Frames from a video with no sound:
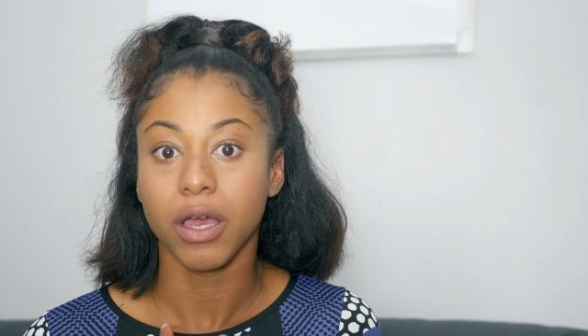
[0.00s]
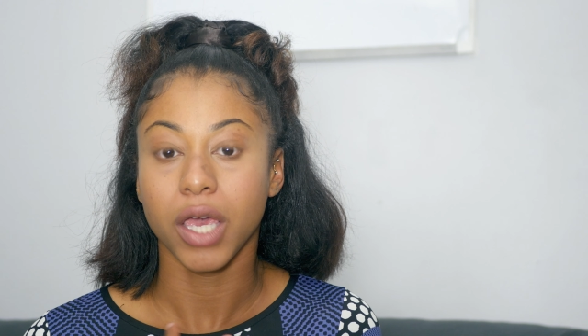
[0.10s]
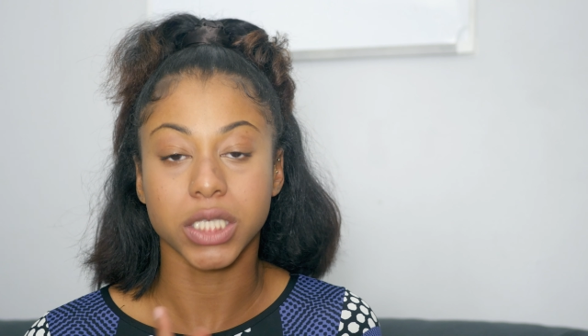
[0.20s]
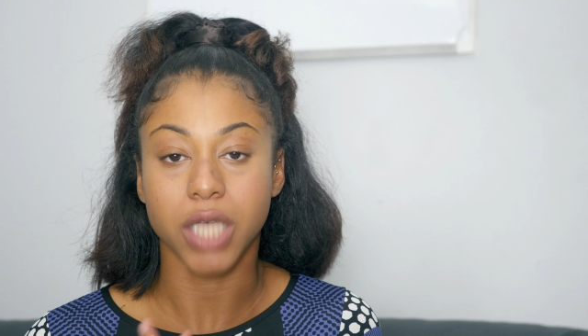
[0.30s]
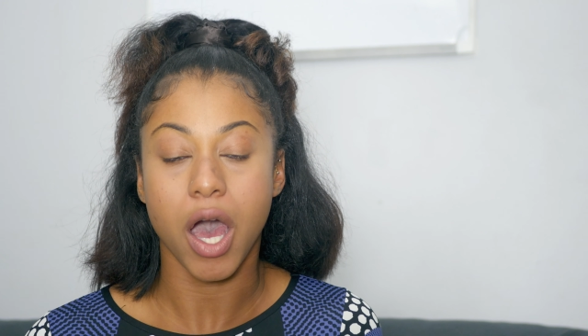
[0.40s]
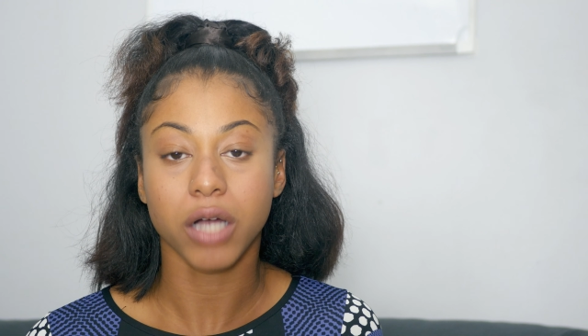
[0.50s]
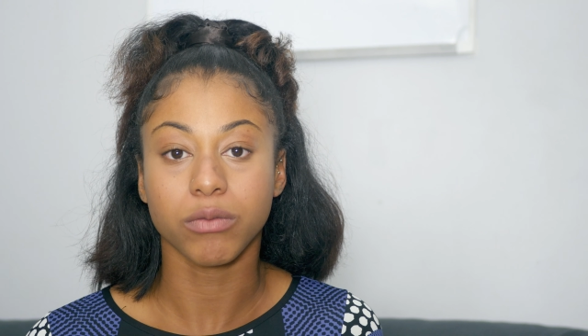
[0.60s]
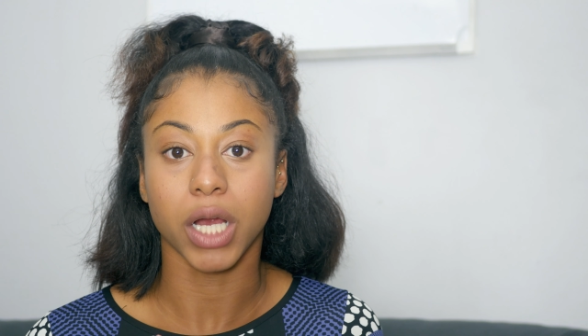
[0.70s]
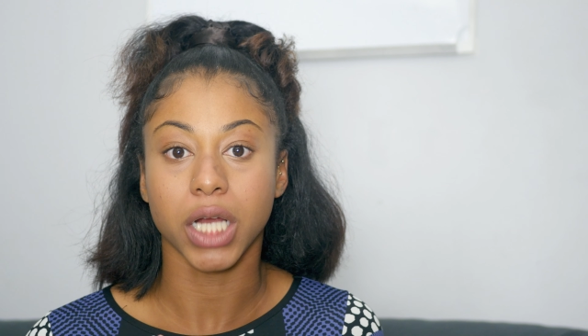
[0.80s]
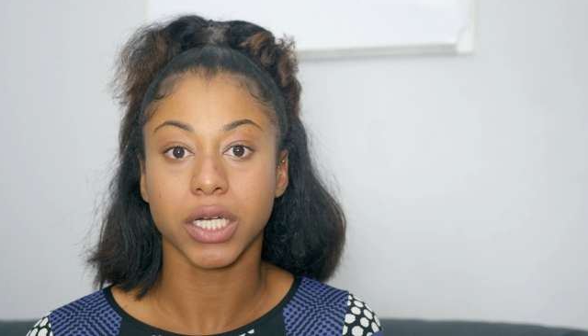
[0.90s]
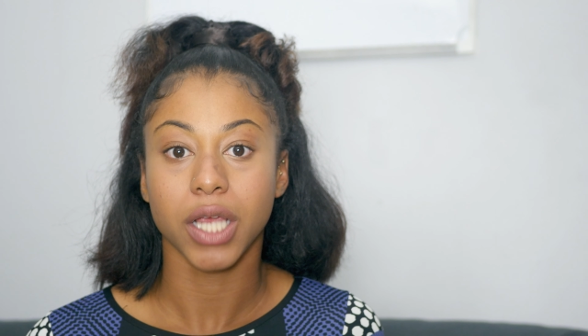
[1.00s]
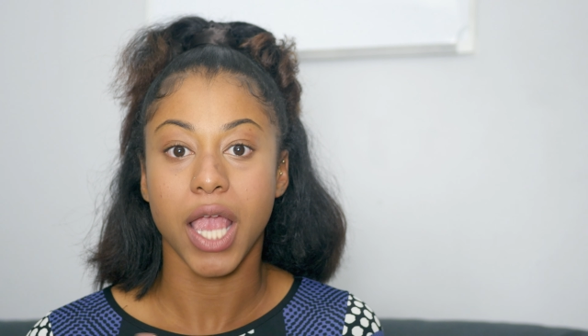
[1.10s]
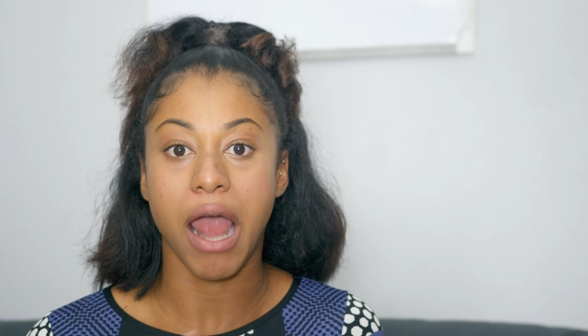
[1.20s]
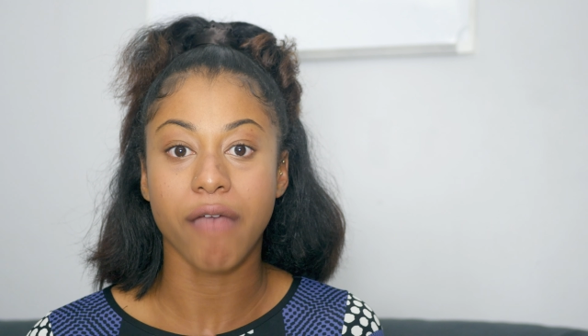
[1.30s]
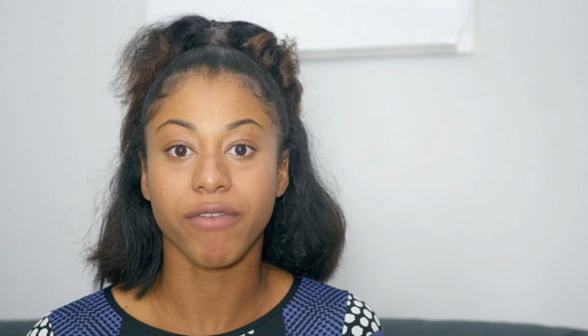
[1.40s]
it's awkward
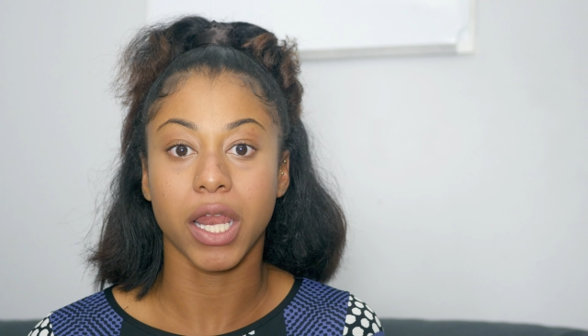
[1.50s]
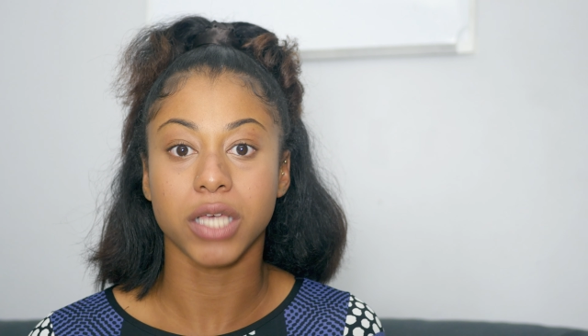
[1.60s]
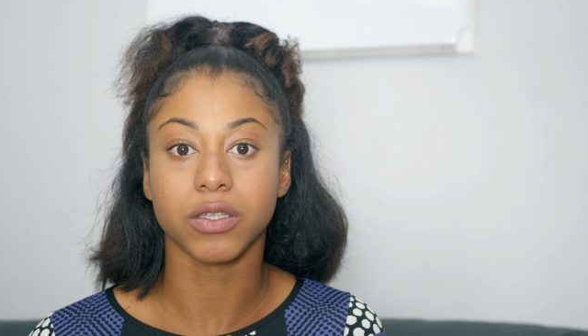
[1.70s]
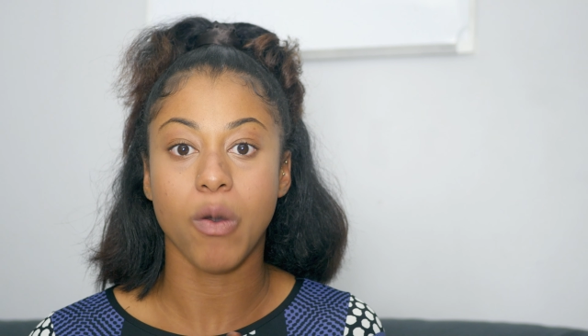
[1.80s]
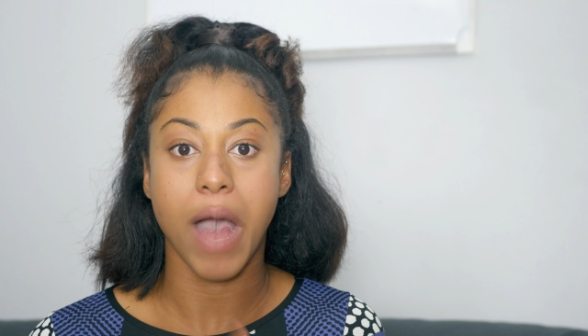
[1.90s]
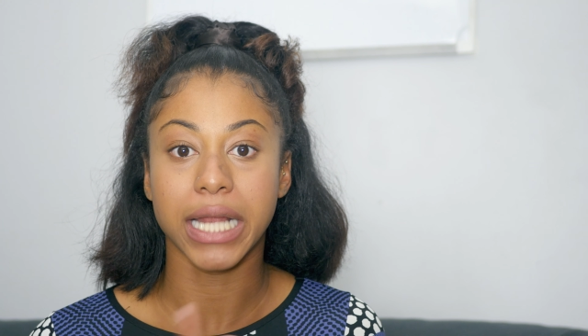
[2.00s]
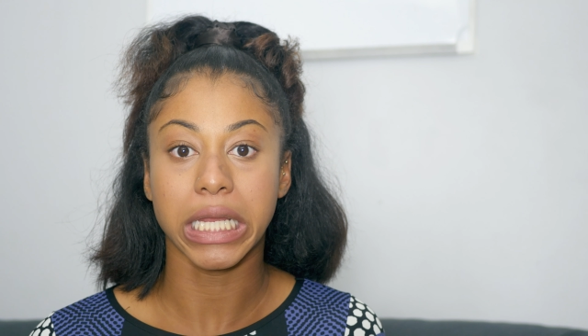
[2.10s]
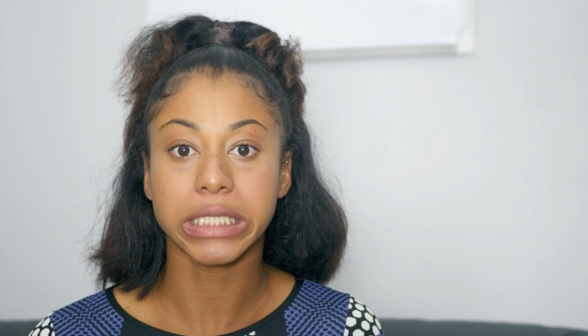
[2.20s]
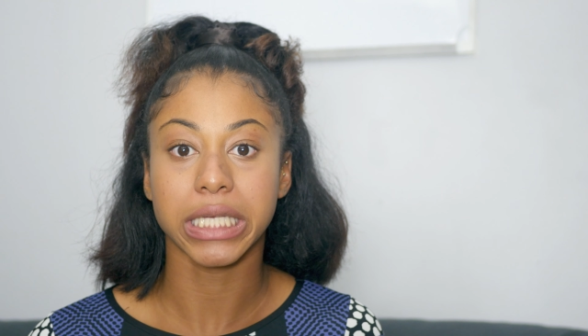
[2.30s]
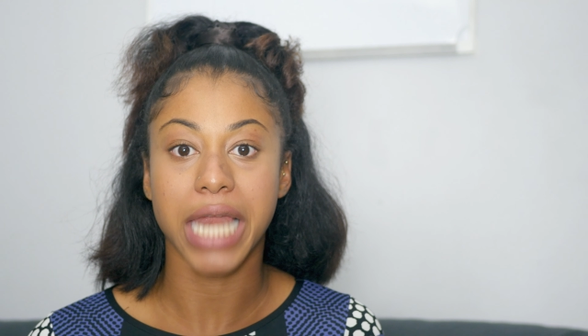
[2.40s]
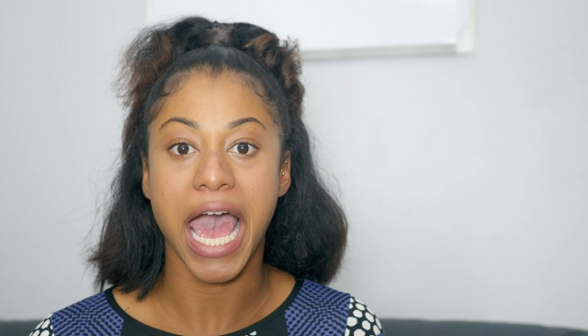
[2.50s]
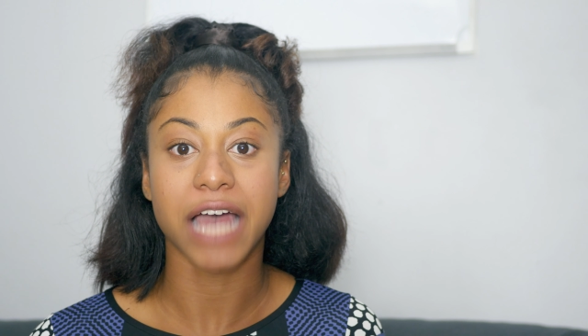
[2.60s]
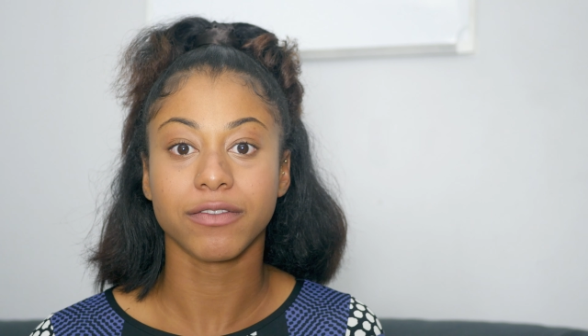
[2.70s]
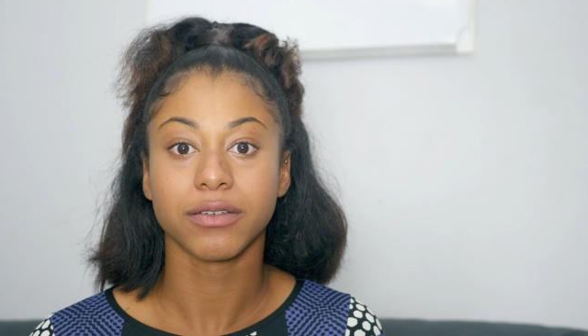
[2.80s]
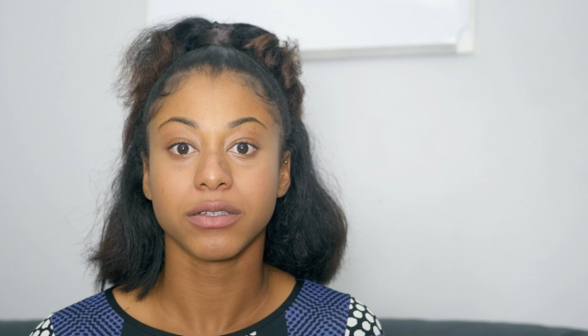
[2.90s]
and I feel as though I need to
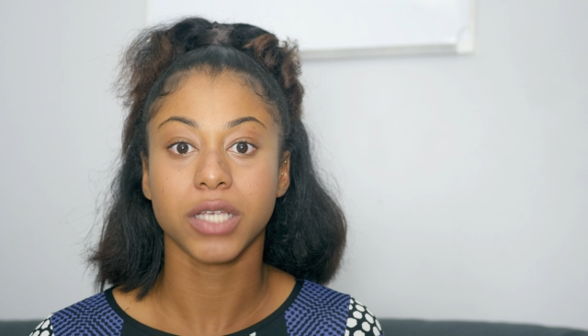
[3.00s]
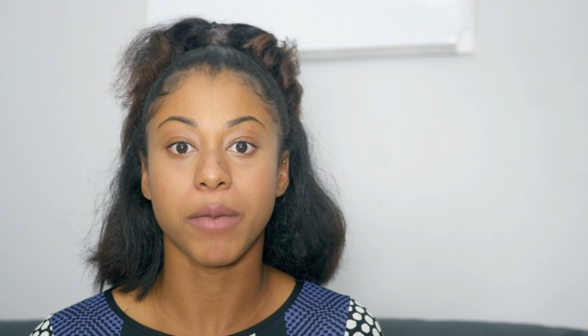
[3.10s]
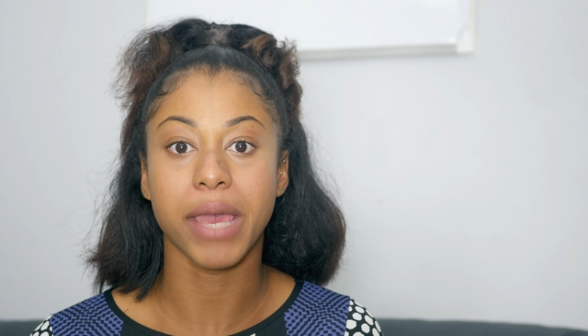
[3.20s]
laugh to